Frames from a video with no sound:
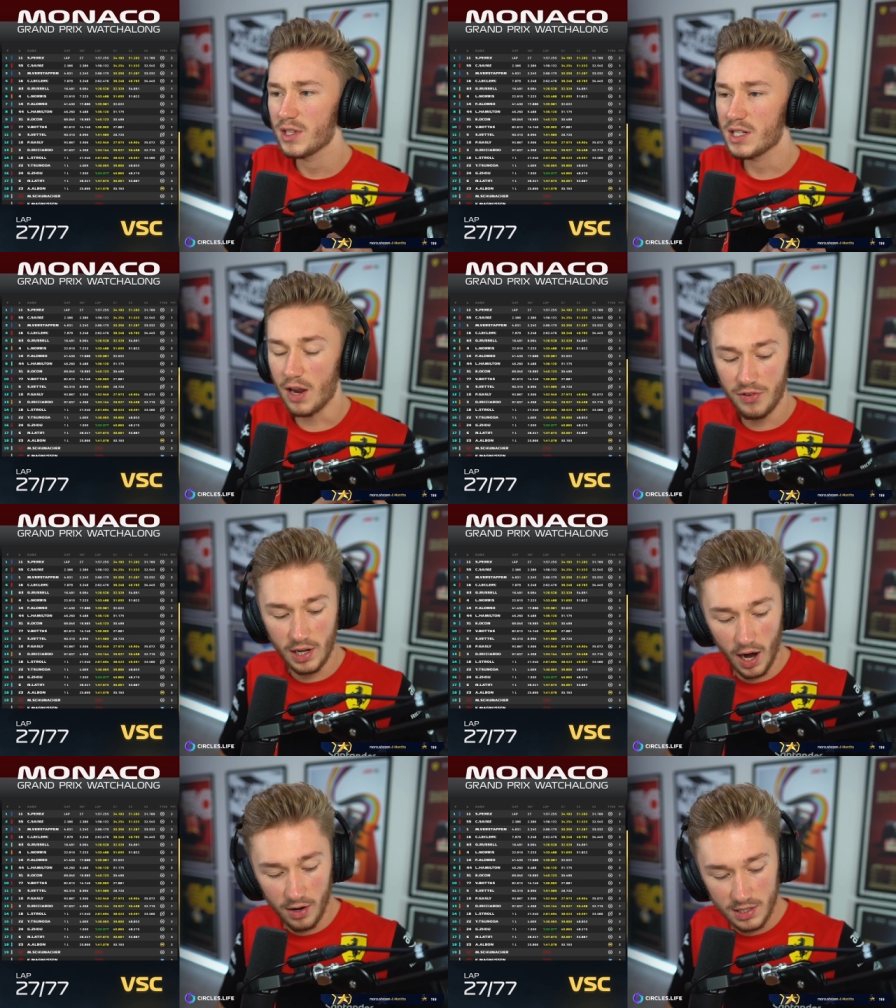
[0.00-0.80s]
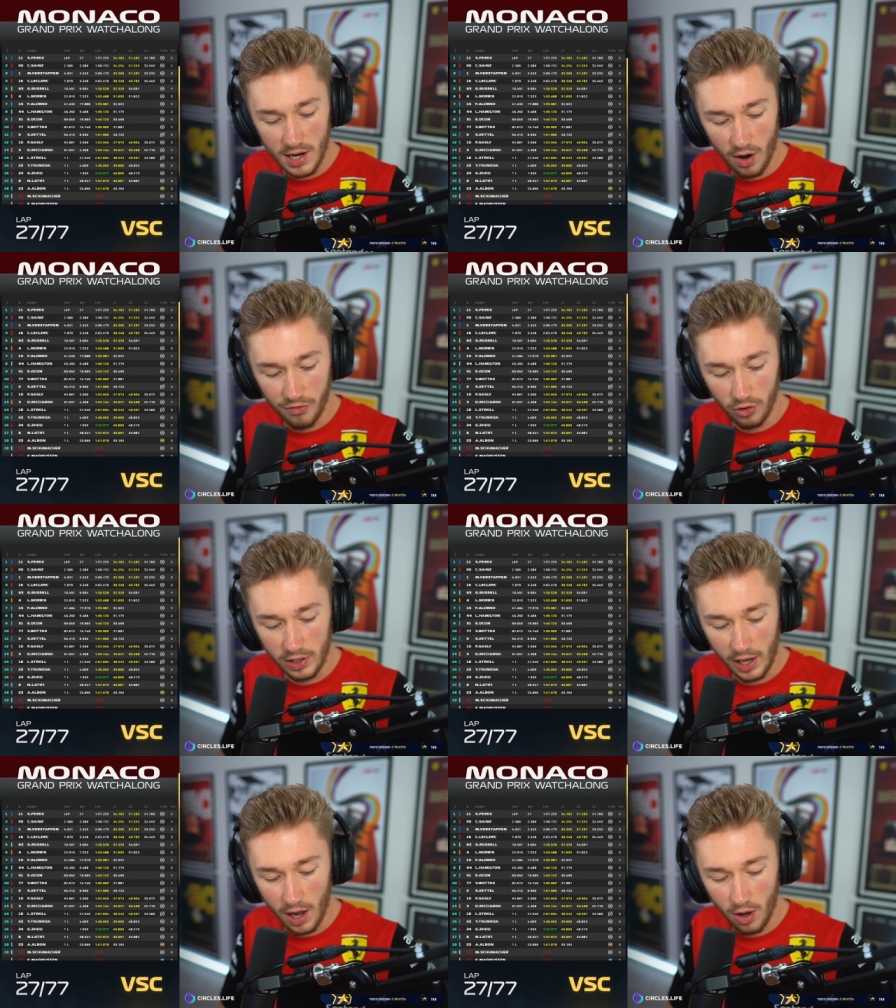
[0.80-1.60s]
Safety car is now
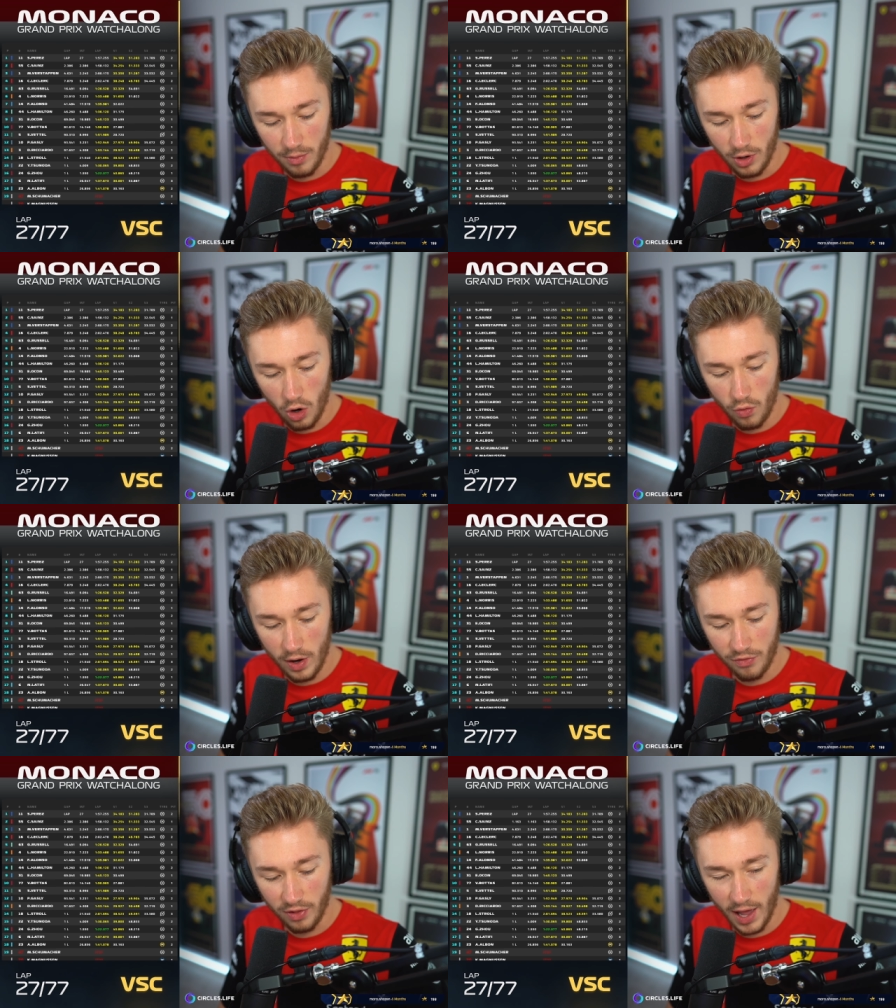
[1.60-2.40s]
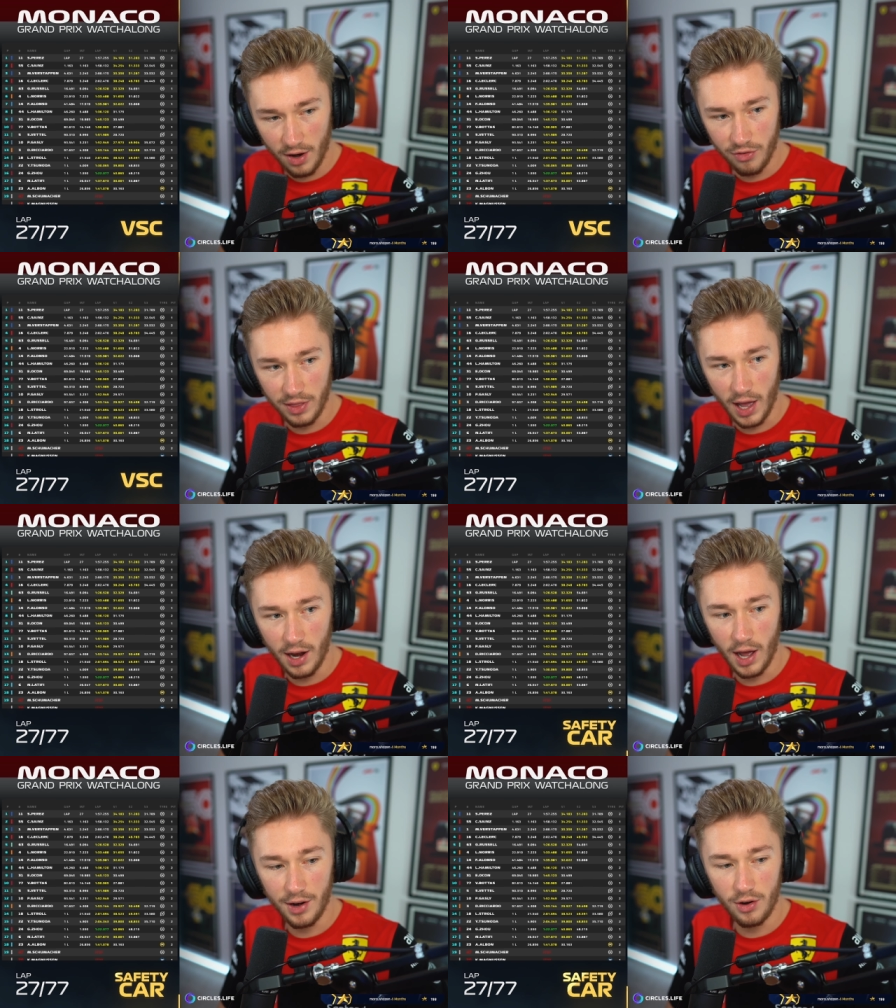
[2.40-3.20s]
fully out. No red flag for
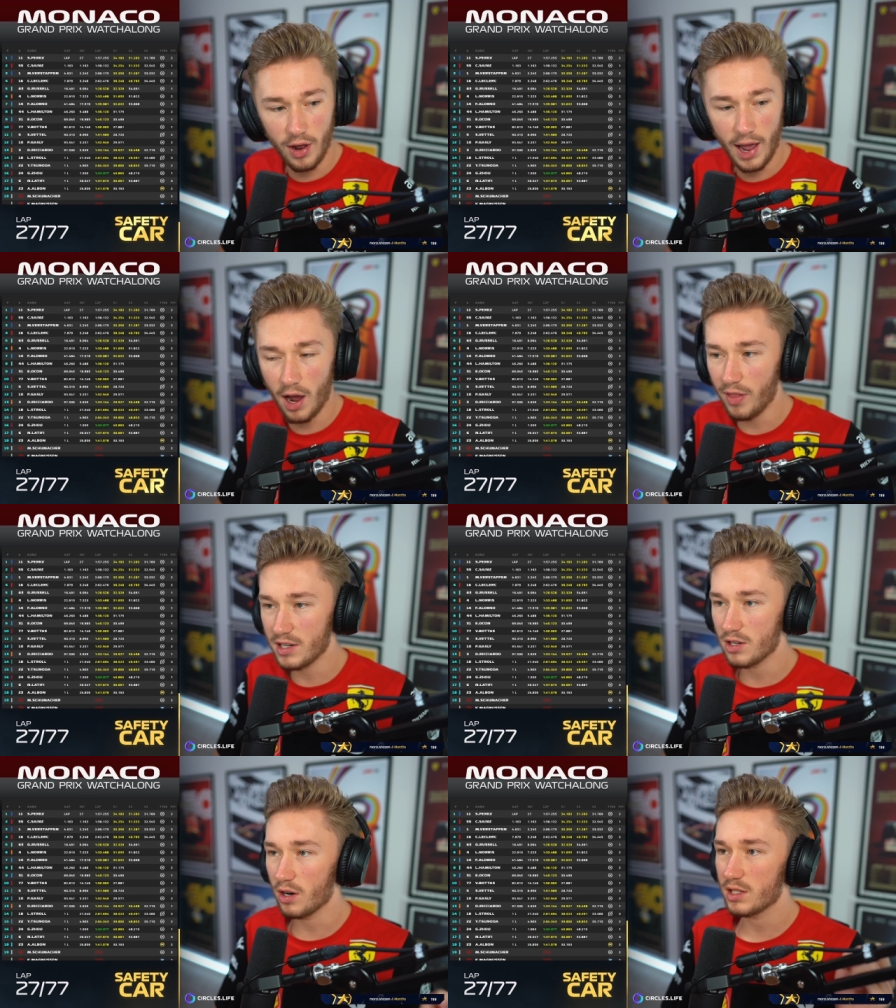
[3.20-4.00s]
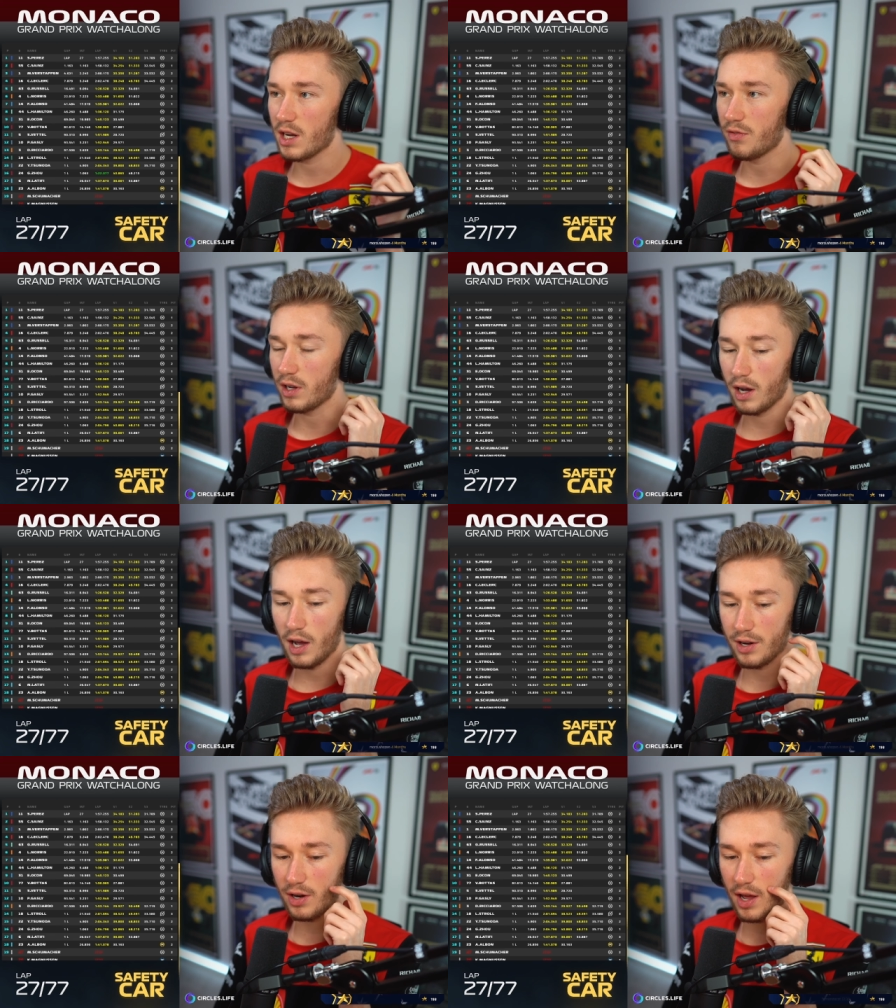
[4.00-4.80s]
that. I don't know how that's not a safety car.
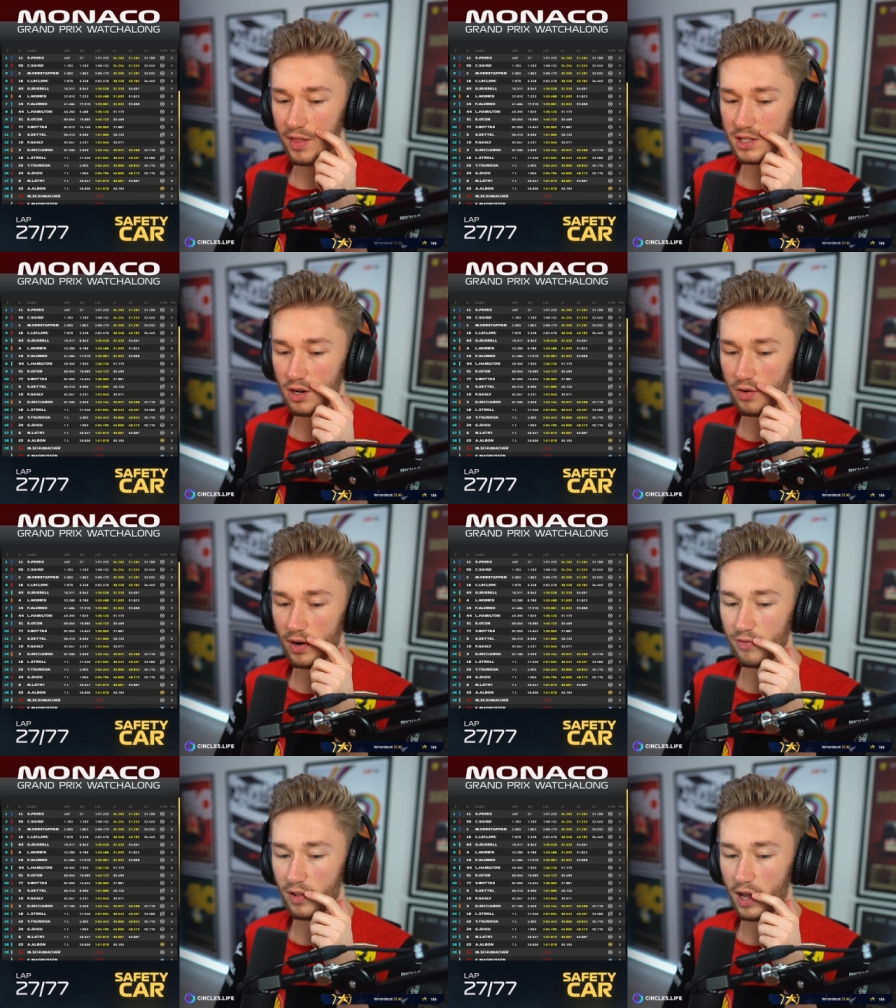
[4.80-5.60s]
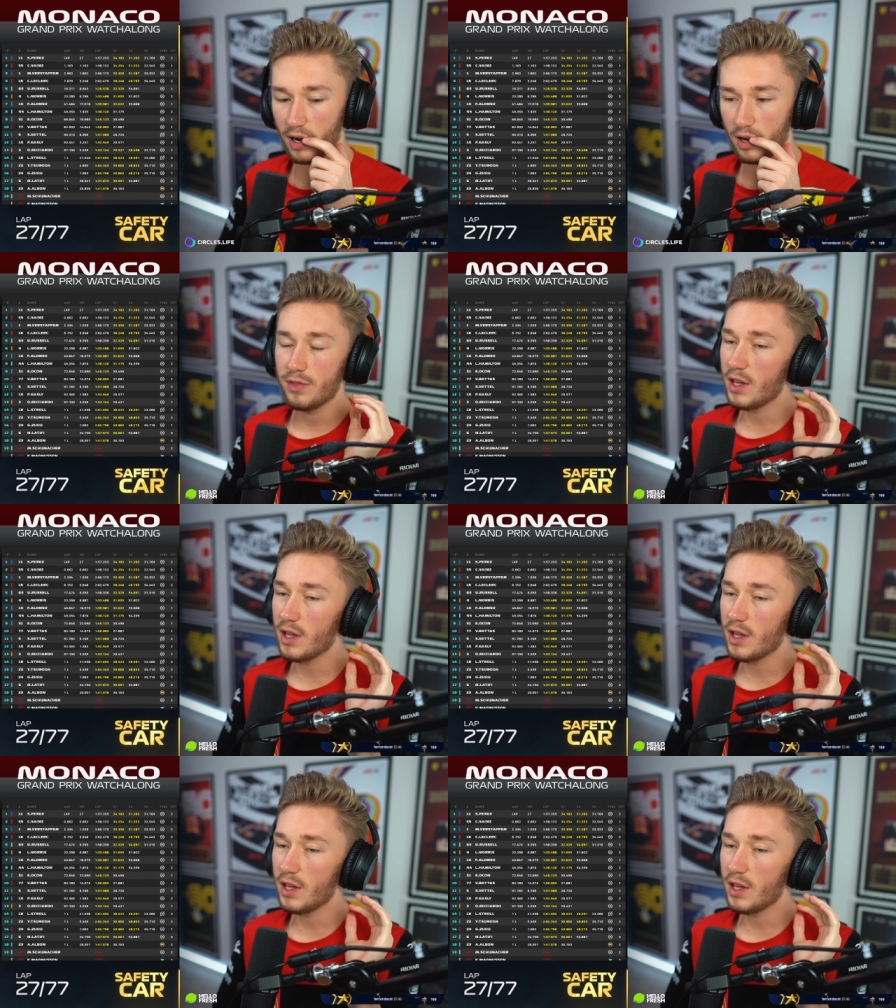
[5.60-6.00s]
I don't know how that's not a red flag.